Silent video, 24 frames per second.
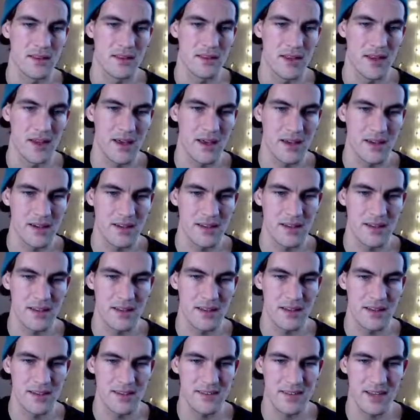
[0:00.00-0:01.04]
And it
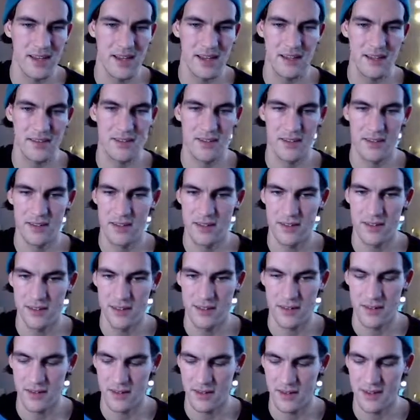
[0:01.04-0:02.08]
is actually
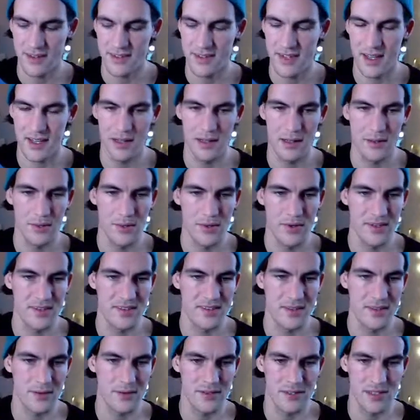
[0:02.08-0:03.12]
exactly what it
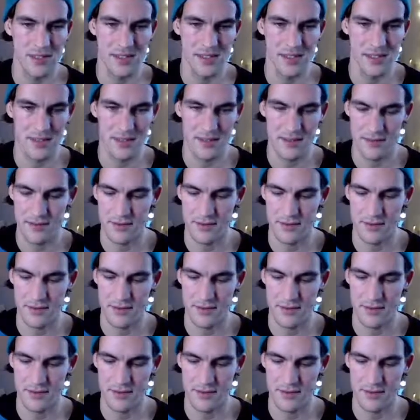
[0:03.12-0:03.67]
sounds like.